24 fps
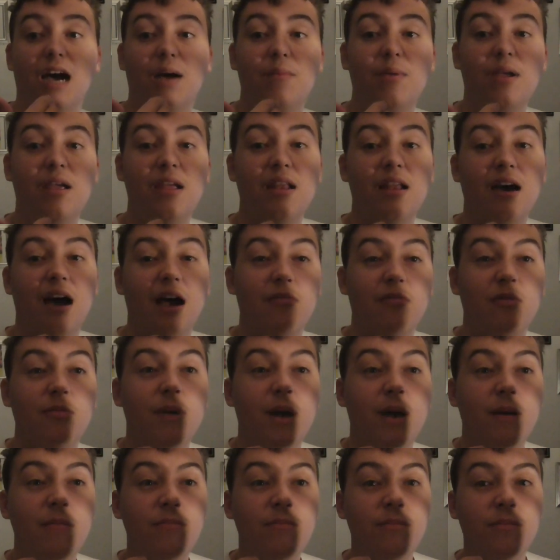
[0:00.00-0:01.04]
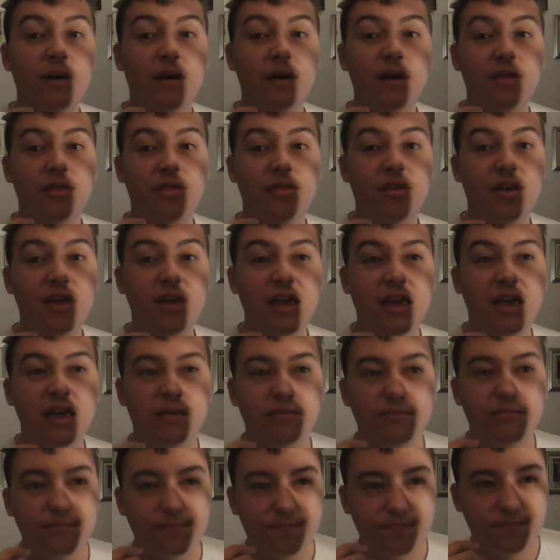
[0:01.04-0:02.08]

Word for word: I mean, I remember the